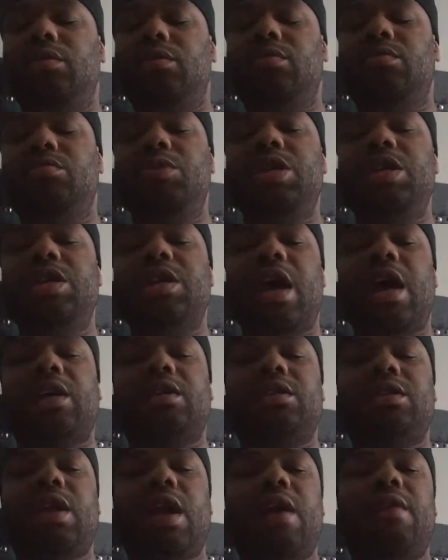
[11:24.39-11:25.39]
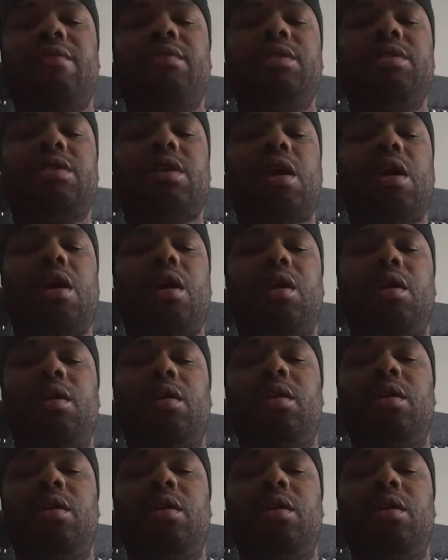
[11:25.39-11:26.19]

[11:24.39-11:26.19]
me actually having this car,